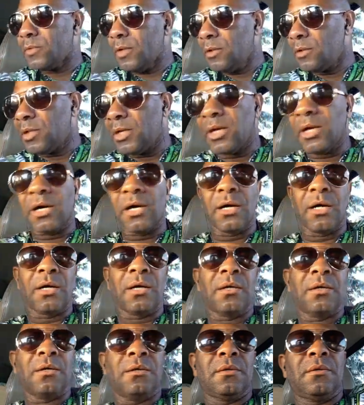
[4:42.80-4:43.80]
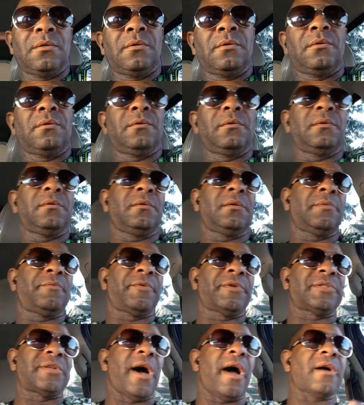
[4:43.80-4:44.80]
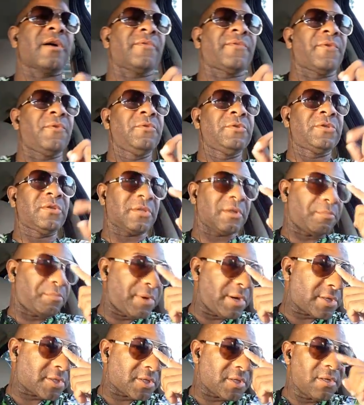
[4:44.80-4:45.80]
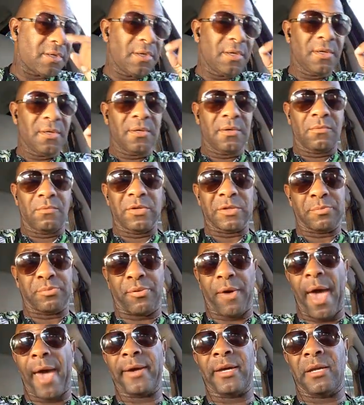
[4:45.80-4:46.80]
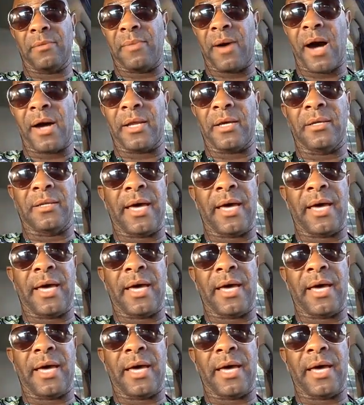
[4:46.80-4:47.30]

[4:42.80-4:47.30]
the uh the photographer who took the picture was bragging about it.